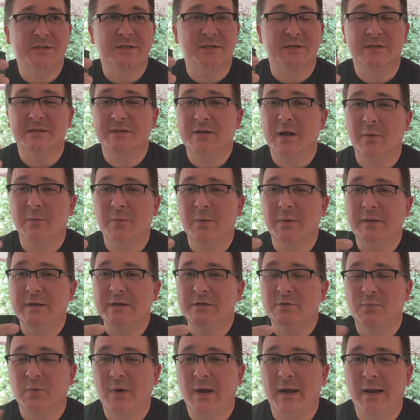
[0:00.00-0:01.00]
it's not really
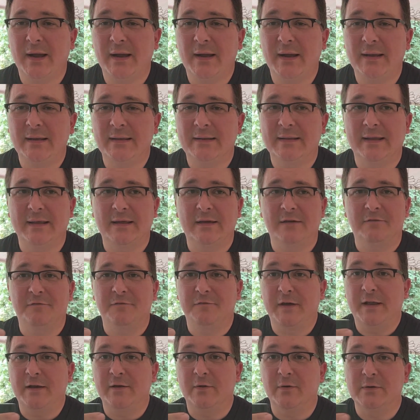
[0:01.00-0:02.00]
dry like a
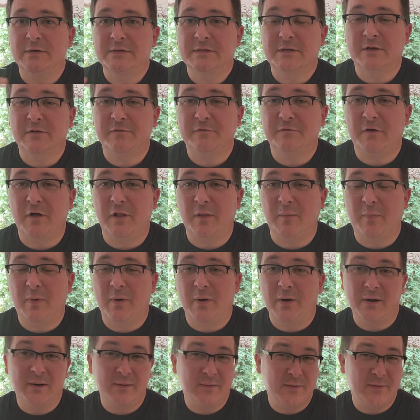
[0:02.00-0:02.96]
feta or it's going to fall apart.